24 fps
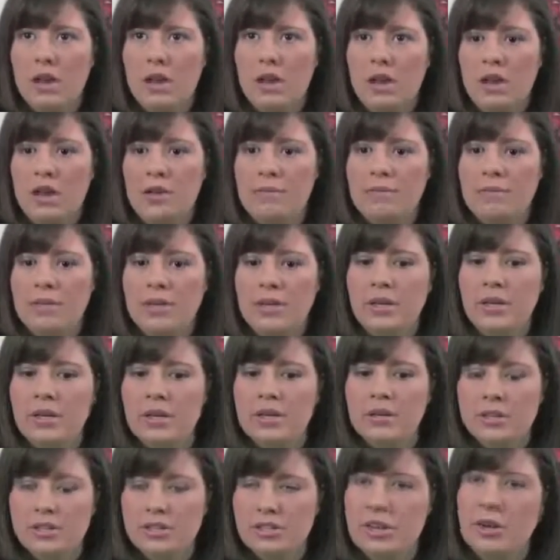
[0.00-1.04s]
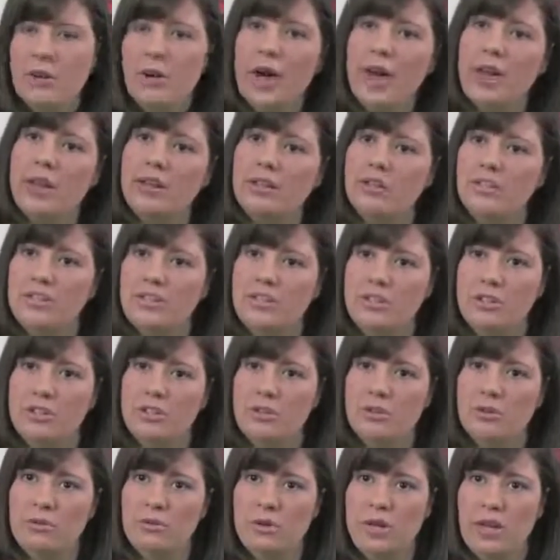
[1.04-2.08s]
go ahead and
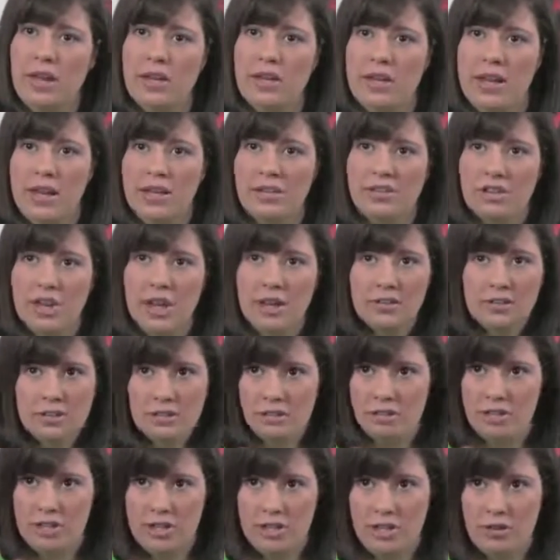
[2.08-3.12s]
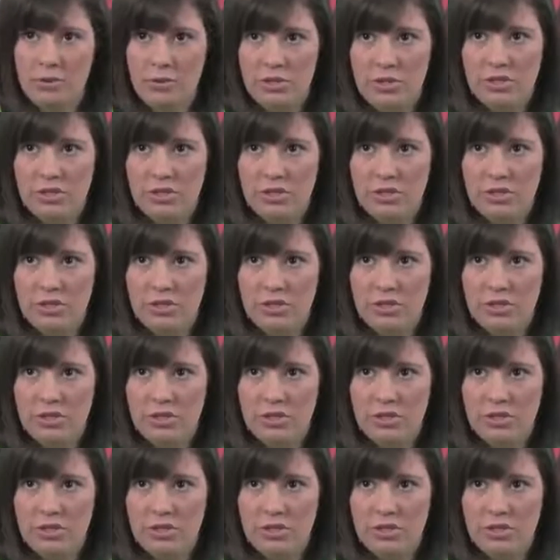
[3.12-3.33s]
do an HSG,